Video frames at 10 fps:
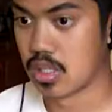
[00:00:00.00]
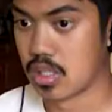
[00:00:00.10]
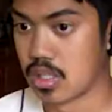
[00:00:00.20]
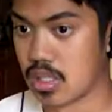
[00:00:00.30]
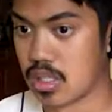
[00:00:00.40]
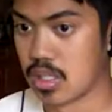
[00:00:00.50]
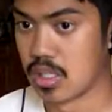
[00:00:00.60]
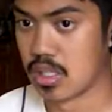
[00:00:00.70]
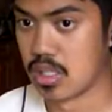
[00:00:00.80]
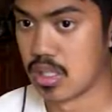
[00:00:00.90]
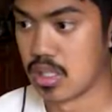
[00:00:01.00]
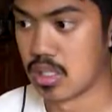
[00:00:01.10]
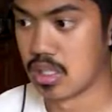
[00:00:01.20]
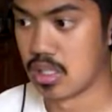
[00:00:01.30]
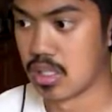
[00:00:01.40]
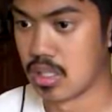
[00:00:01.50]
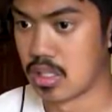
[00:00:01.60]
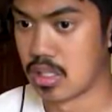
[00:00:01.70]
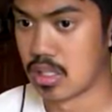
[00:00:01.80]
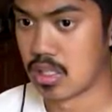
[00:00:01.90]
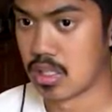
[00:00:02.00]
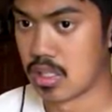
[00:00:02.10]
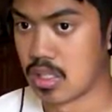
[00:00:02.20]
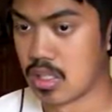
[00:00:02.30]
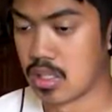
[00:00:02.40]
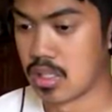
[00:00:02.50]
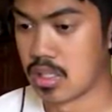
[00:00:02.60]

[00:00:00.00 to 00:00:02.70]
[no speech]